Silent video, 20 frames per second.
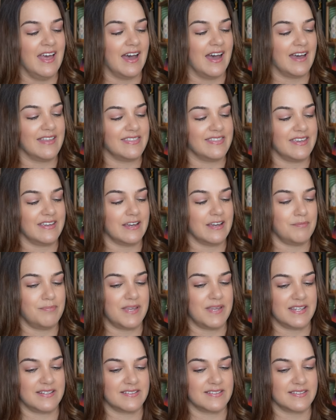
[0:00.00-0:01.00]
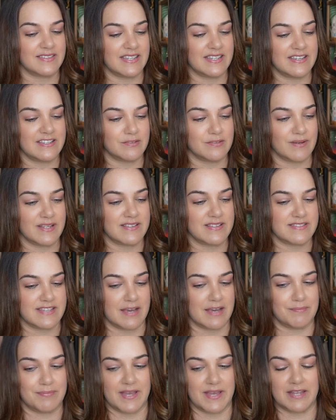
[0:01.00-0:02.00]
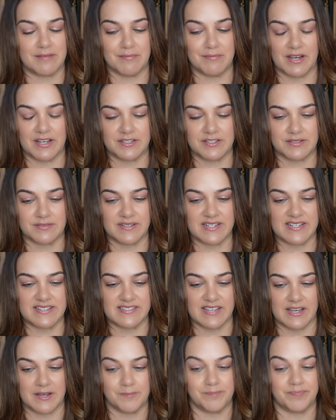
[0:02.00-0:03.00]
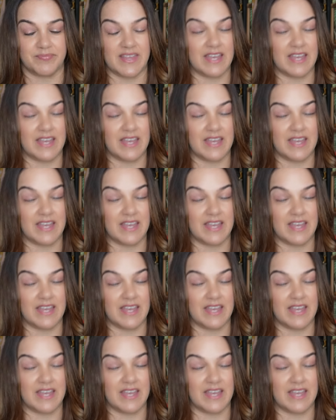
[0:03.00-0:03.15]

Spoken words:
I think I picked these ones up at my Teresa.